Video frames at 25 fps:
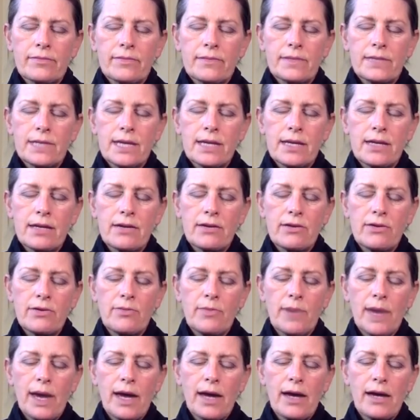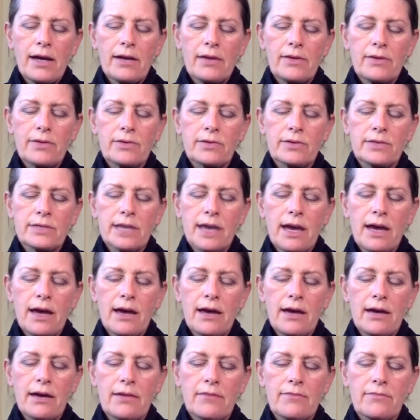taking you back through
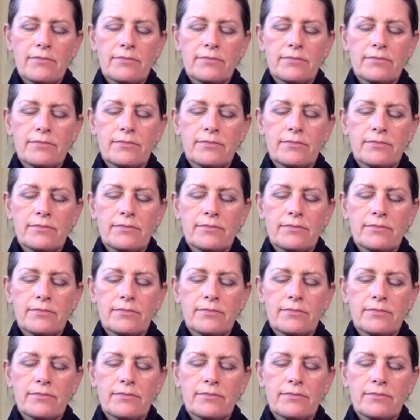time,